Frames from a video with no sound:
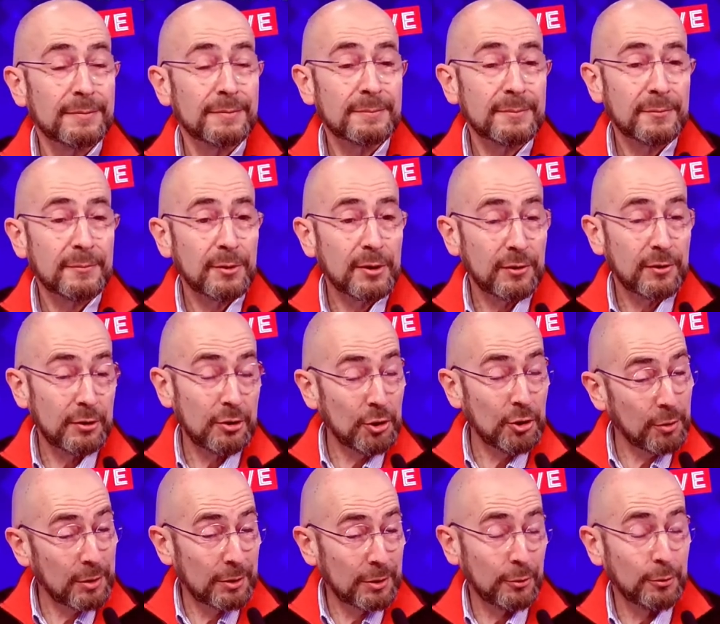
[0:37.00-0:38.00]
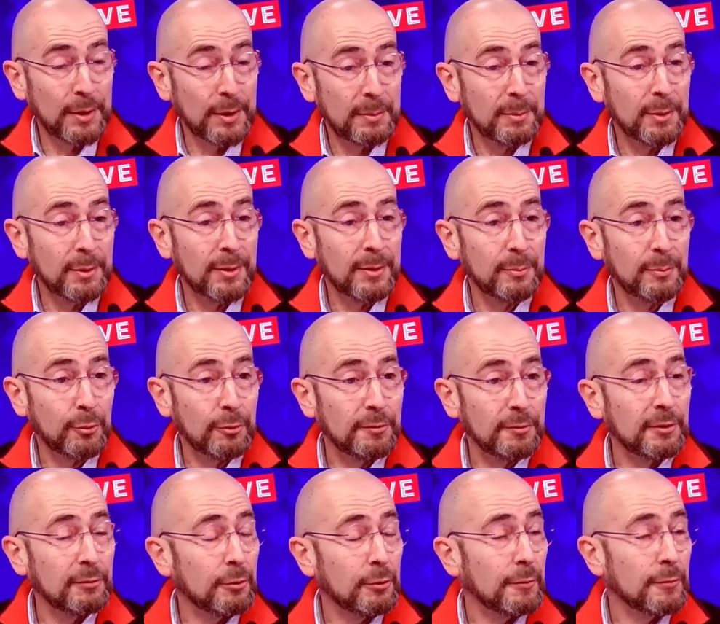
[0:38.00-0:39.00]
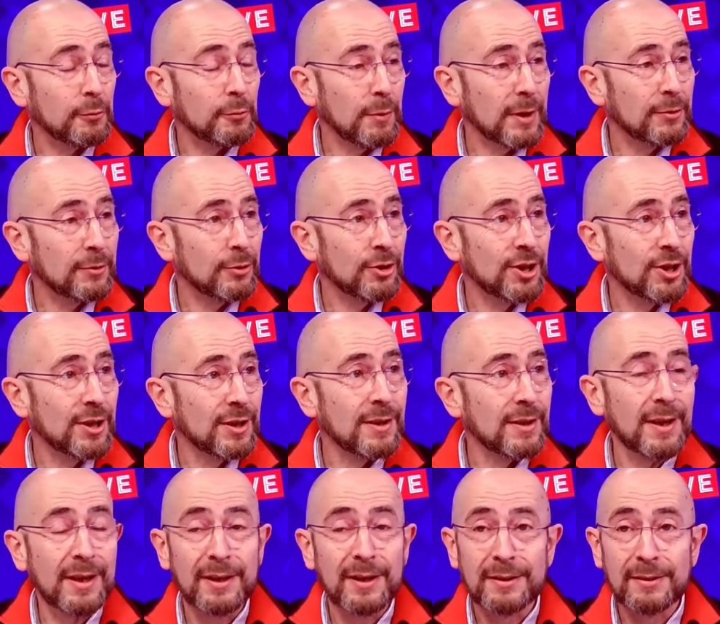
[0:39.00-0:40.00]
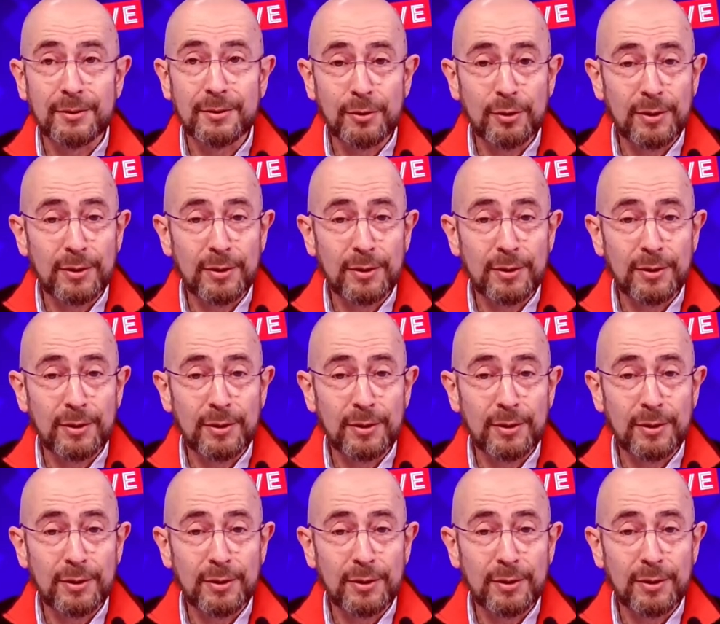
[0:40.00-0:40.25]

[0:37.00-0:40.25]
Vincent GIOLITO. I'm a professor of strategy and